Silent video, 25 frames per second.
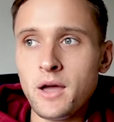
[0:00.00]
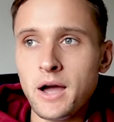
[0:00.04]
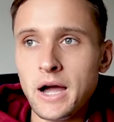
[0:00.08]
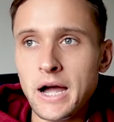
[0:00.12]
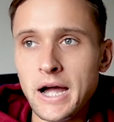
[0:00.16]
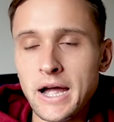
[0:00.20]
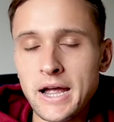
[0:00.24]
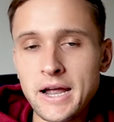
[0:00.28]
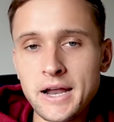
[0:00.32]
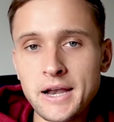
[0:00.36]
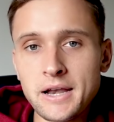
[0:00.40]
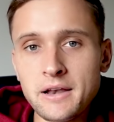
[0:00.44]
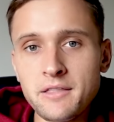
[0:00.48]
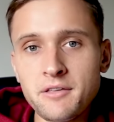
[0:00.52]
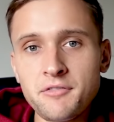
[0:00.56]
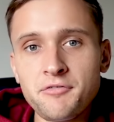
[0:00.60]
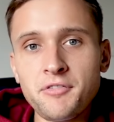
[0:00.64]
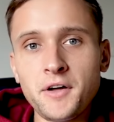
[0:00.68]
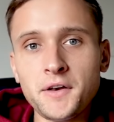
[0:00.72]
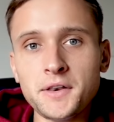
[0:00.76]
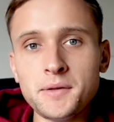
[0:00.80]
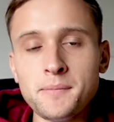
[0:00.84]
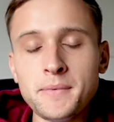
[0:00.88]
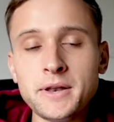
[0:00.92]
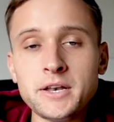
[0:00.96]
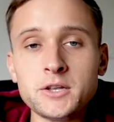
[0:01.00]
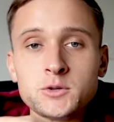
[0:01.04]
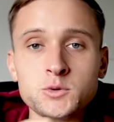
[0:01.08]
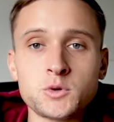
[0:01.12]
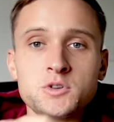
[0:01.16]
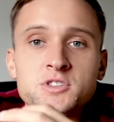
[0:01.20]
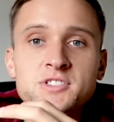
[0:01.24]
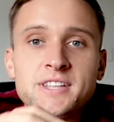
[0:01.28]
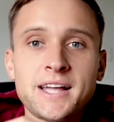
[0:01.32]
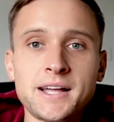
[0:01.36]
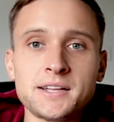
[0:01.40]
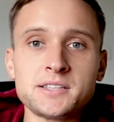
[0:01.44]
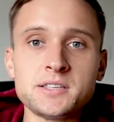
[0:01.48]
and the fundamentals are
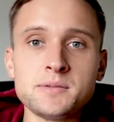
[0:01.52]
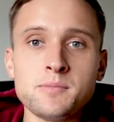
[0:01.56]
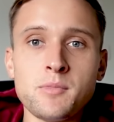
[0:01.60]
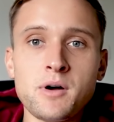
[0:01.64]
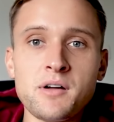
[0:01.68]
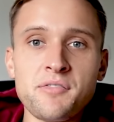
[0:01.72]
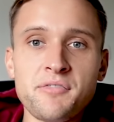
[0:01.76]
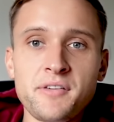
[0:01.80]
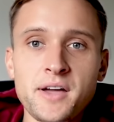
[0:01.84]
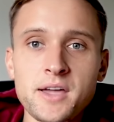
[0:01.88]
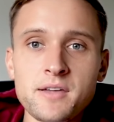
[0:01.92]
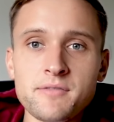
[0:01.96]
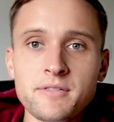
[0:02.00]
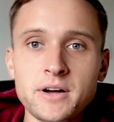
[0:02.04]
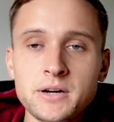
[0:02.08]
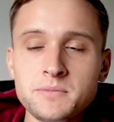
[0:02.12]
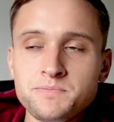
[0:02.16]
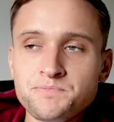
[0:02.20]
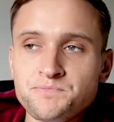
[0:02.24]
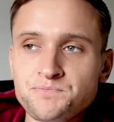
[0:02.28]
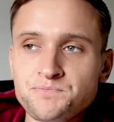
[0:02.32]
stacked in my favour,